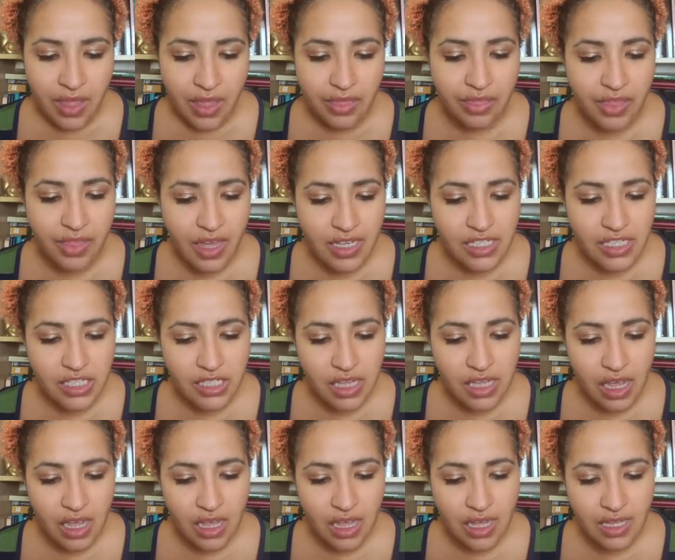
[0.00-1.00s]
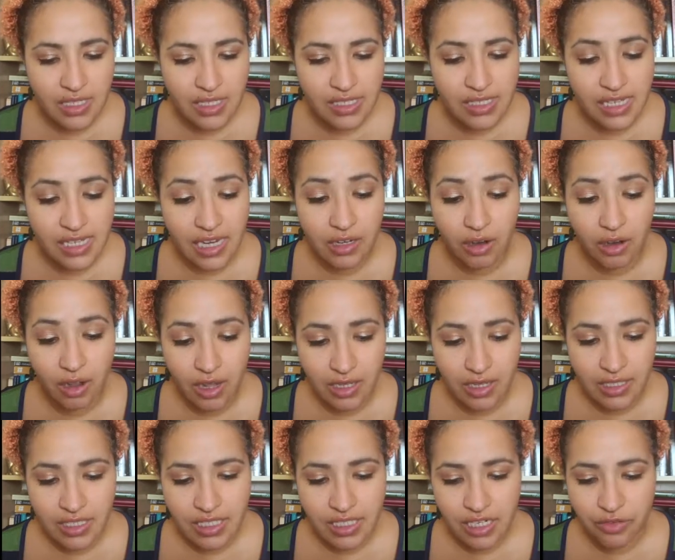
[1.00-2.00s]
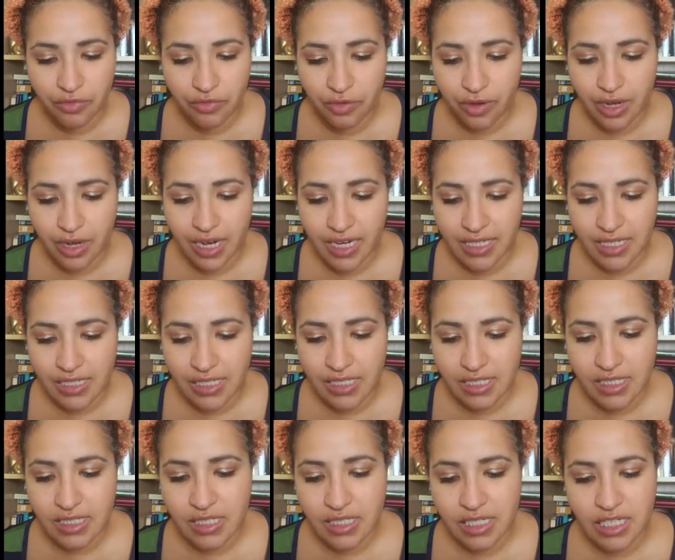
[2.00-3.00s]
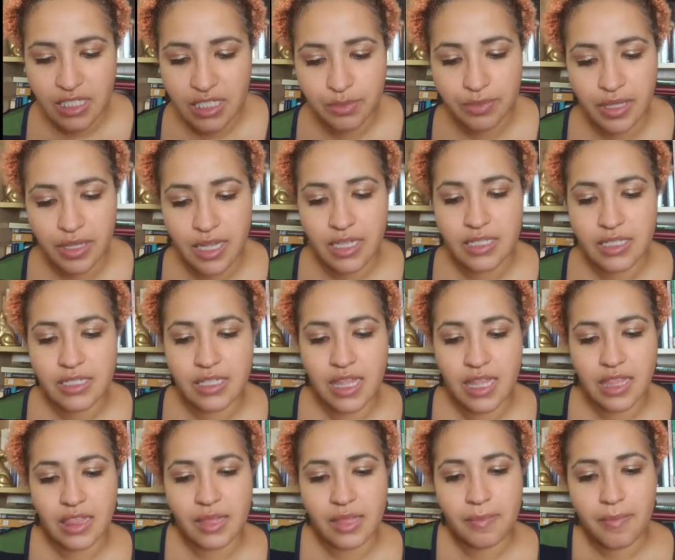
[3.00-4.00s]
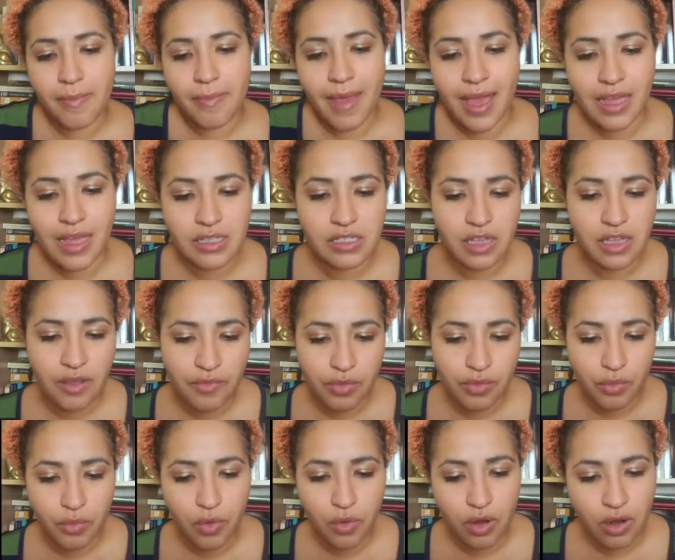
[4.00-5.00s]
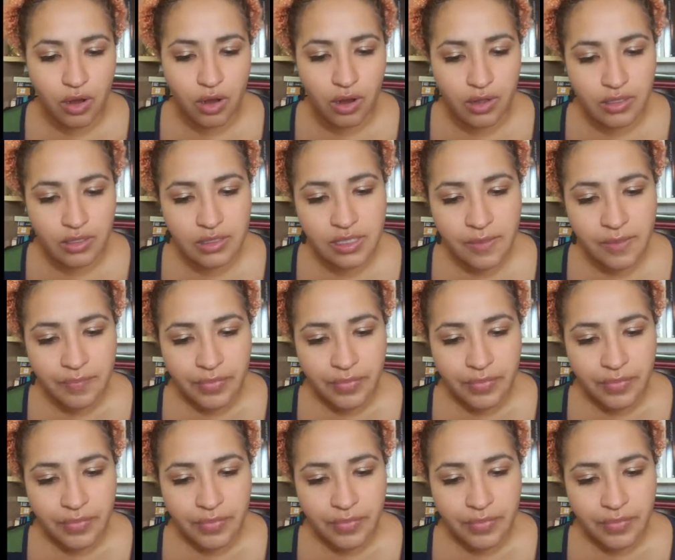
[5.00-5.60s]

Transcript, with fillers: Thus, uh, St. Augustine, for instance, explains that the mass of the world,